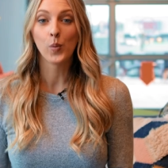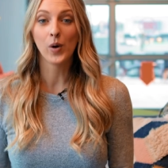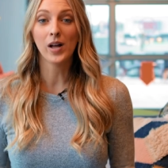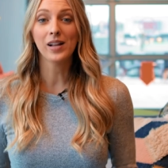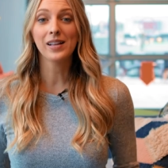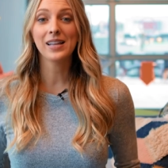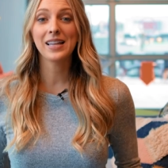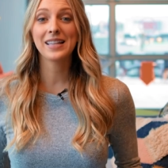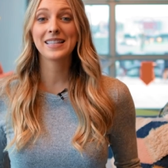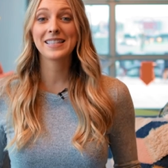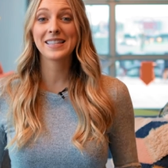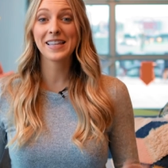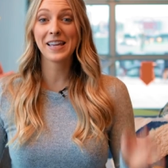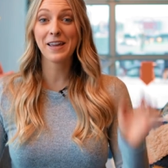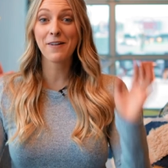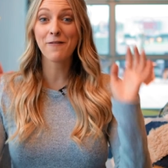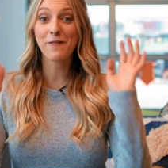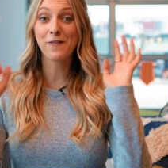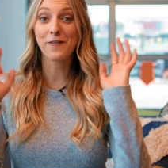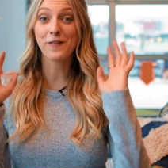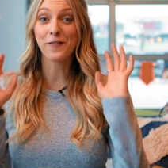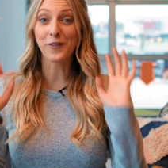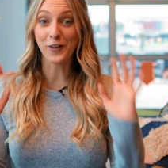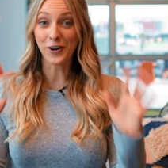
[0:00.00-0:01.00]
Well, it's the
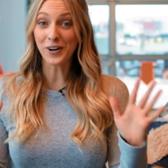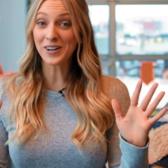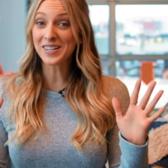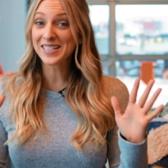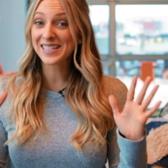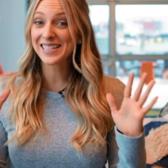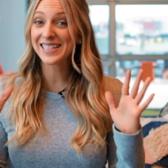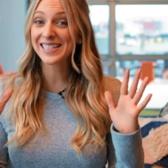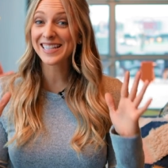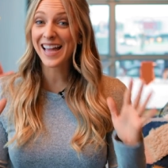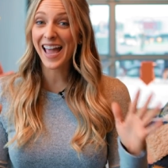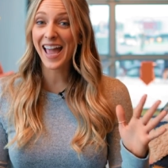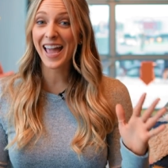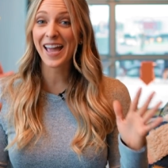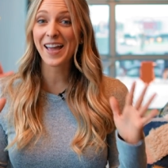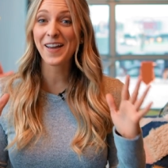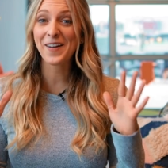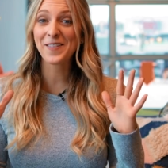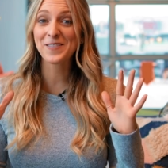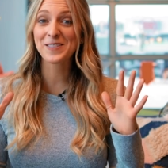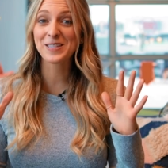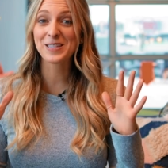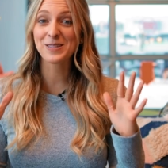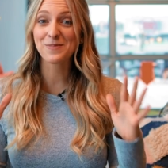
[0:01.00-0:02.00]
first day
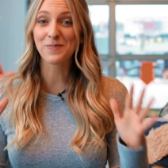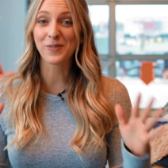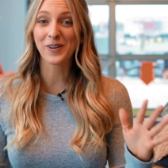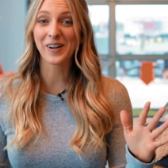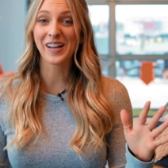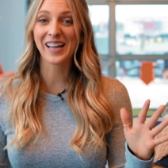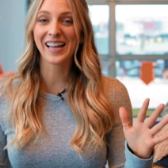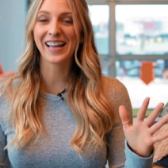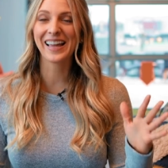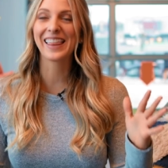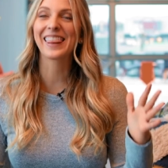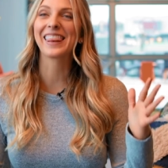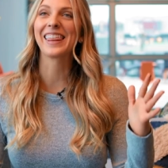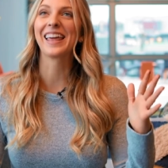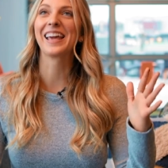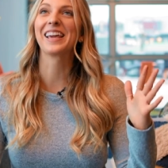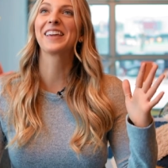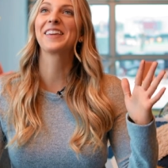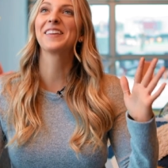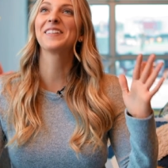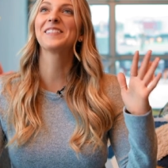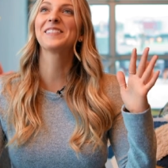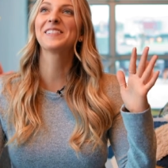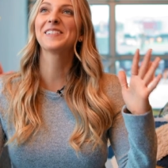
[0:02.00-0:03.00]
of spring.
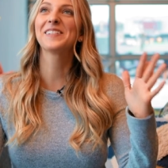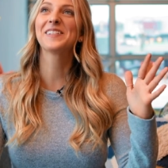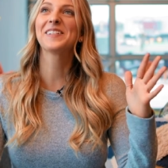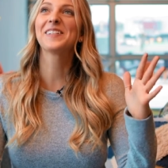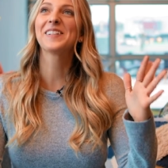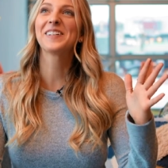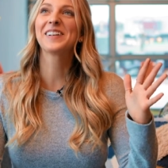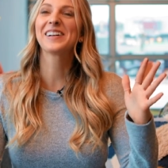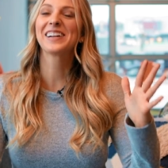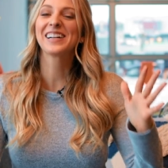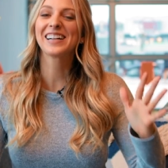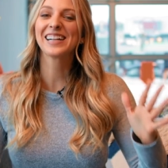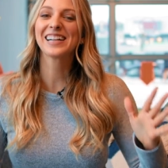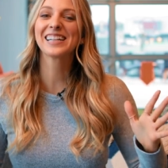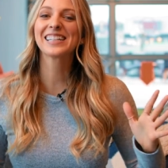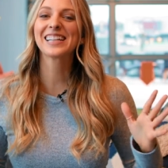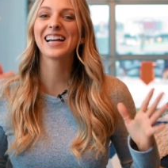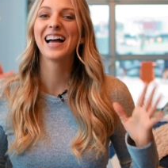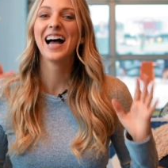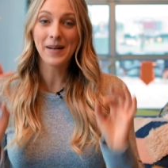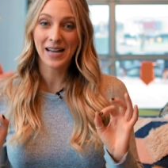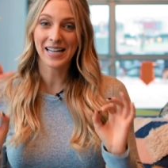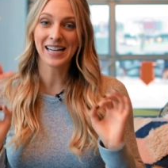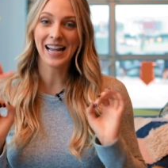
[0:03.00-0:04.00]
Thank you,
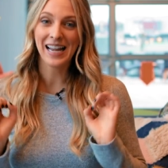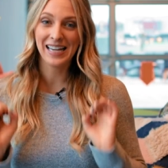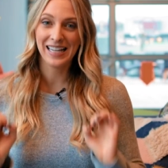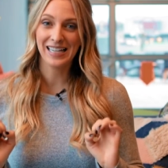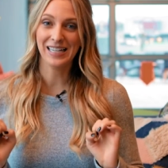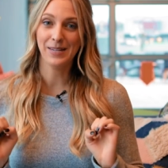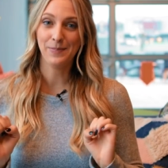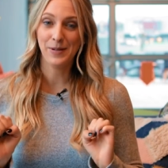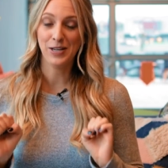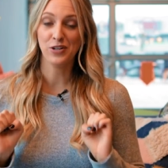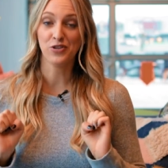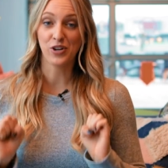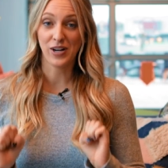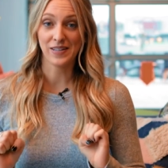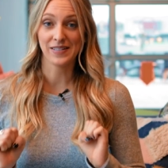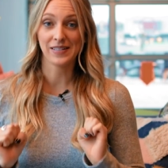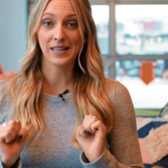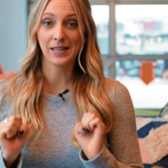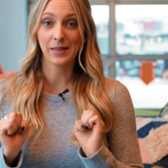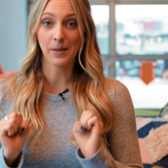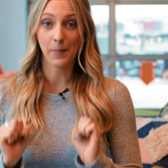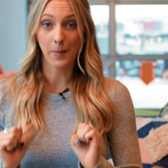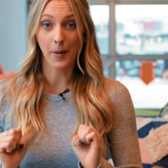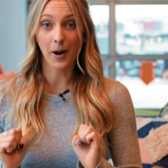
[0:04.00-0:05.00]
Lord. But I need to be
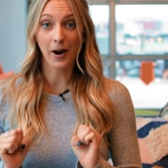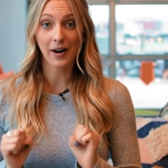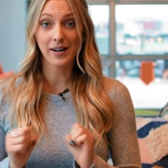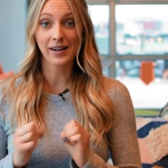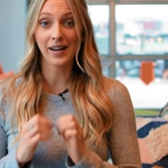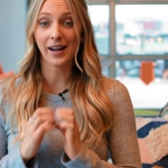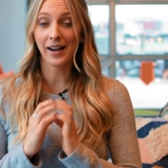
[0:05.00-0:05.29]
dressing the part.